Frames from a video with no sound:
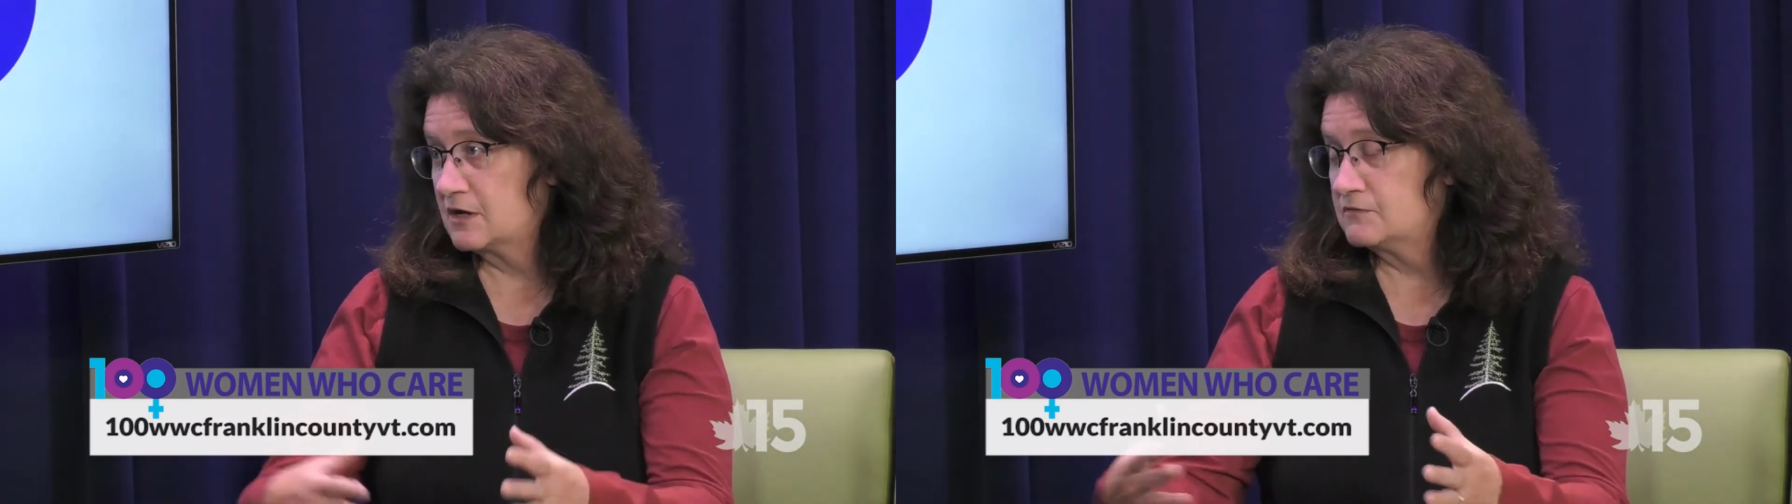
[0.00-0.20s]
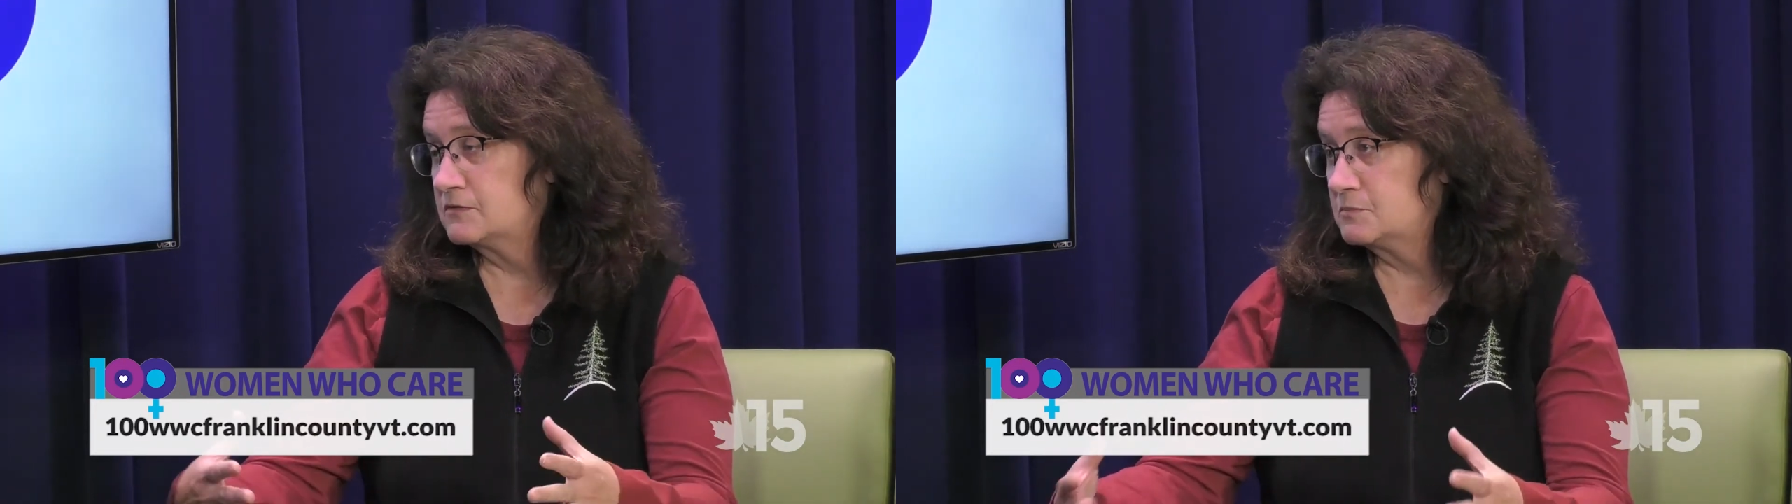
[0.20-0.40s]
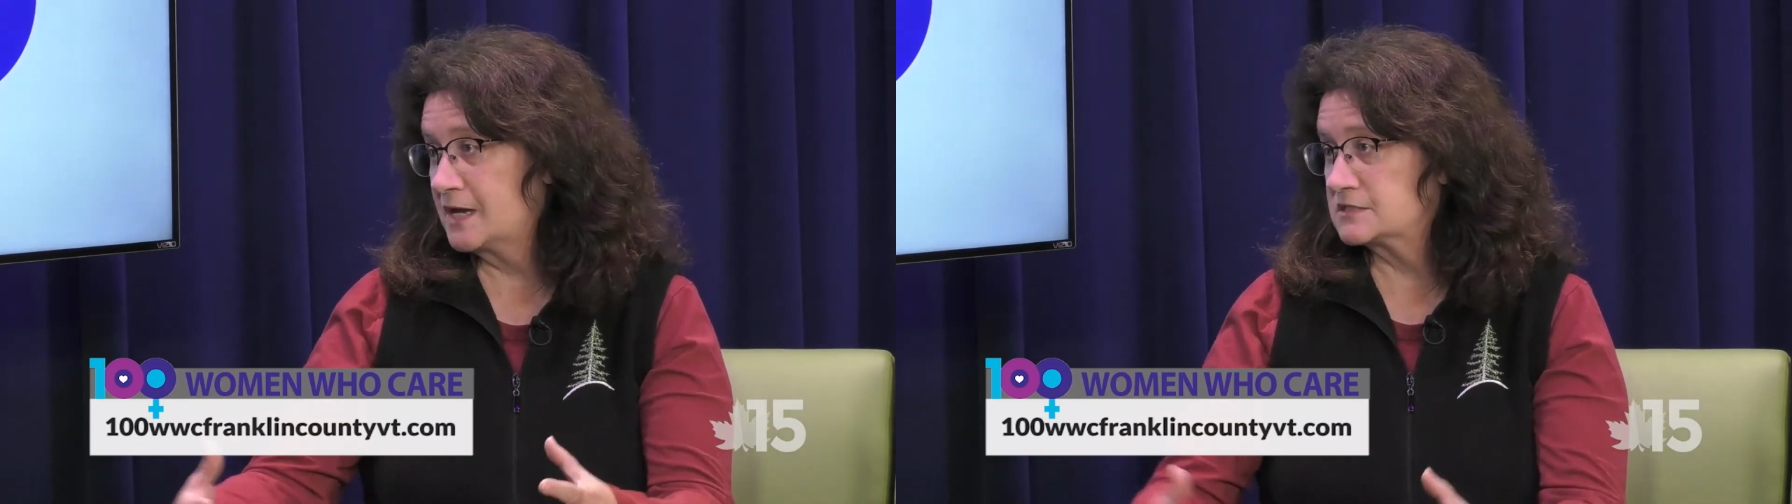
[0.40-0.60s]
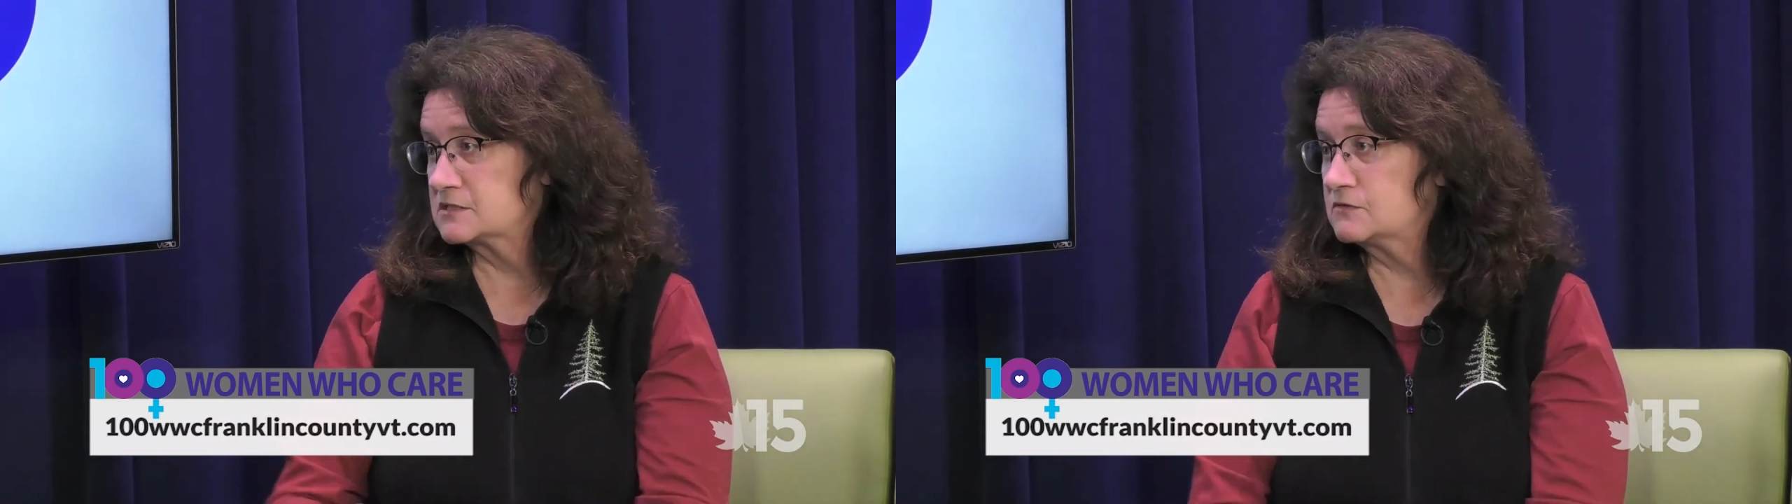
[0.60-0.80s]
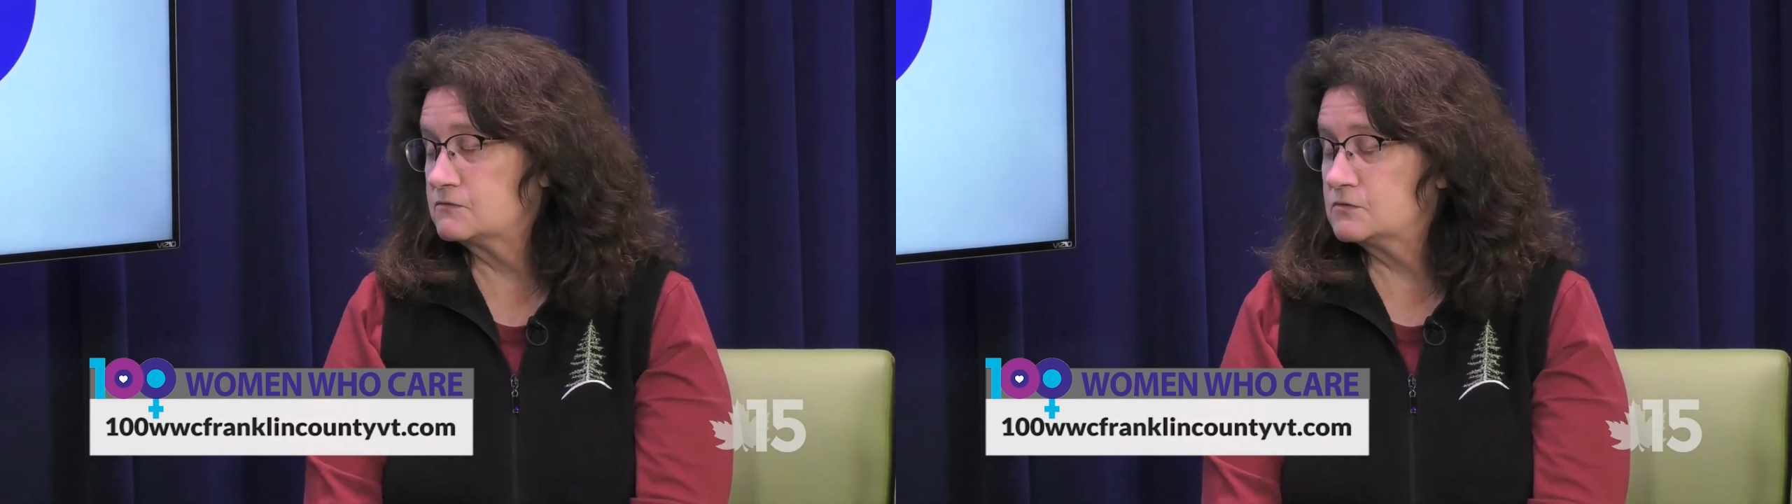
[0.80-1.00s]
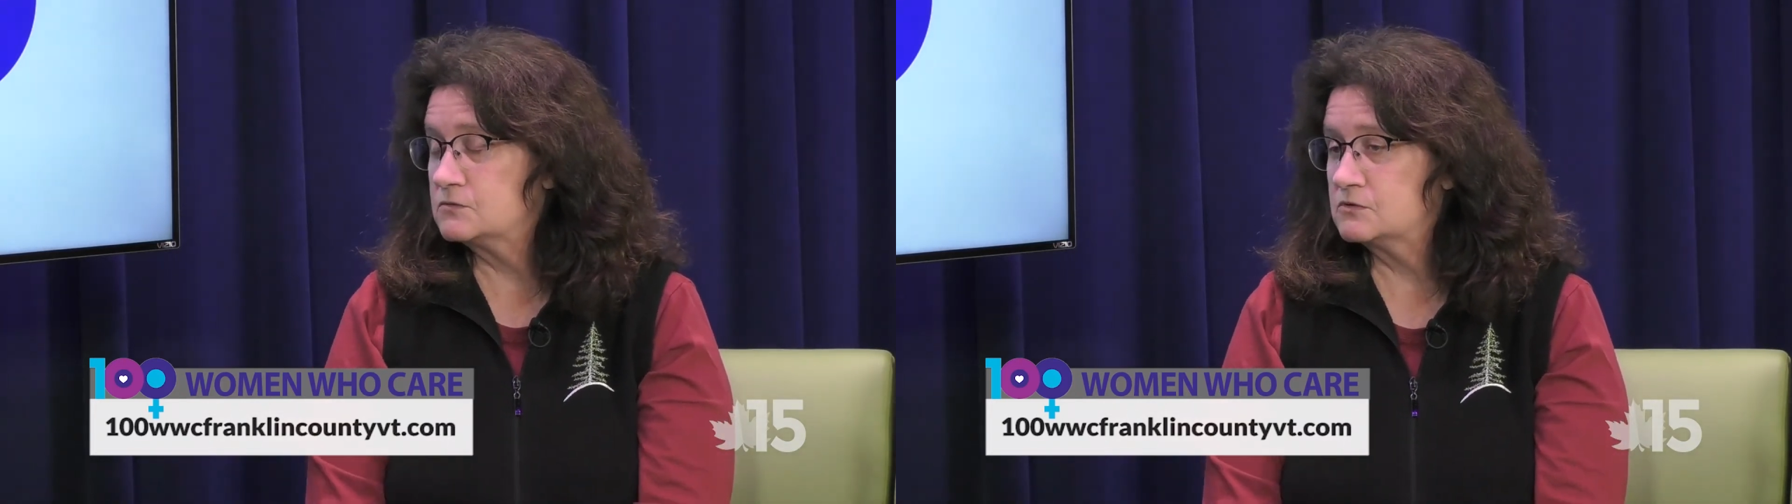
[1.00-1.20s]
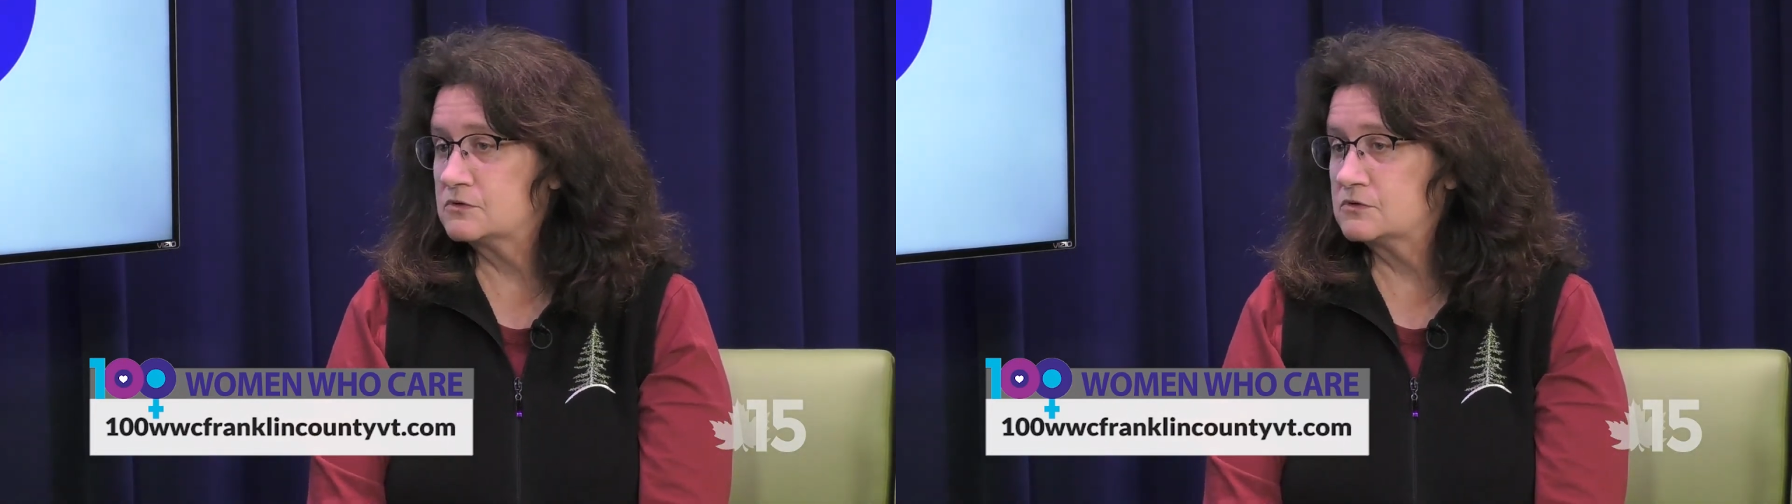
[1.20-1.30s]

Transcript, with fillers: of a basket of food